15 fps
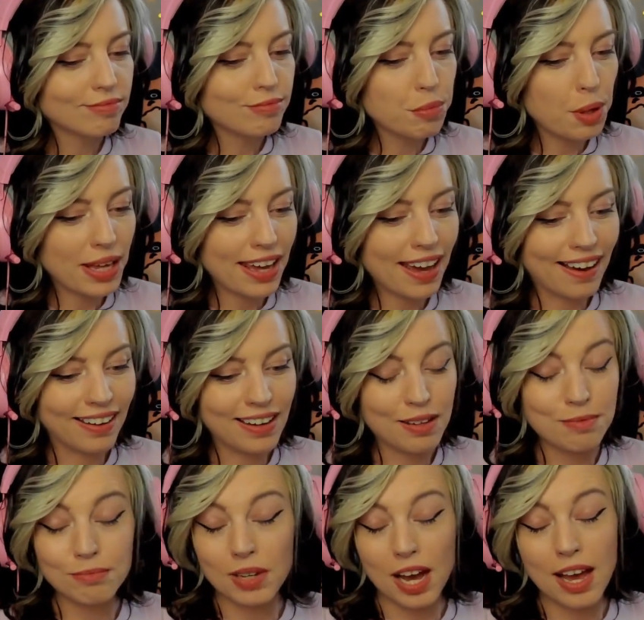But yeah,
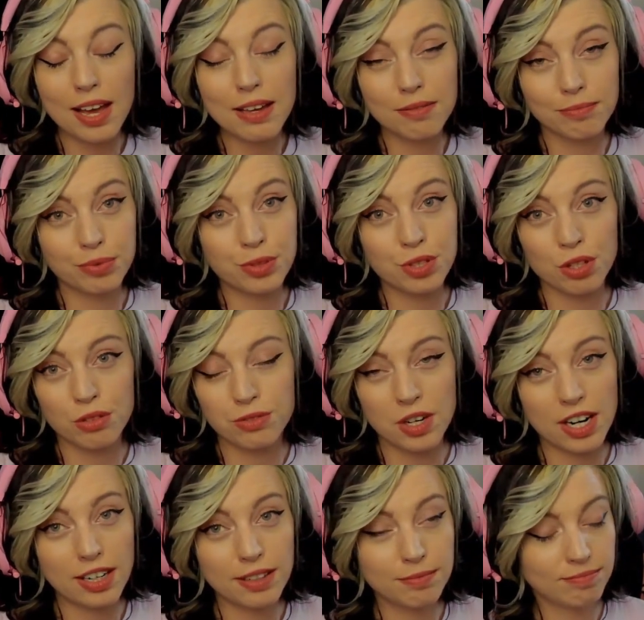I'm so
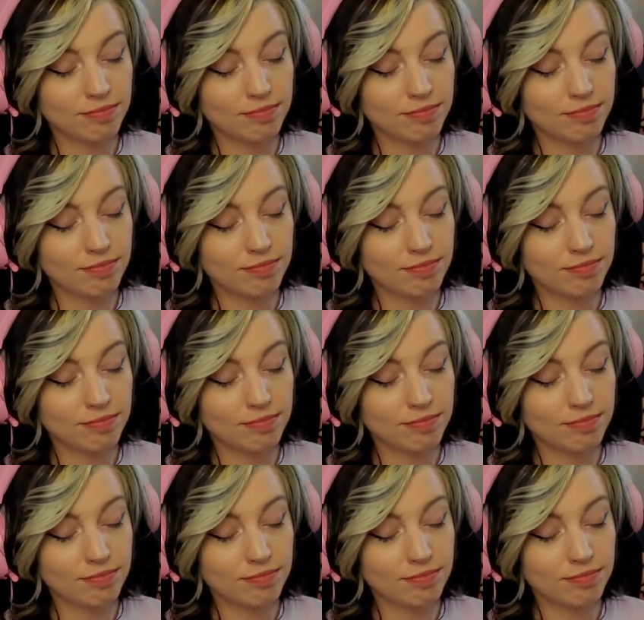far,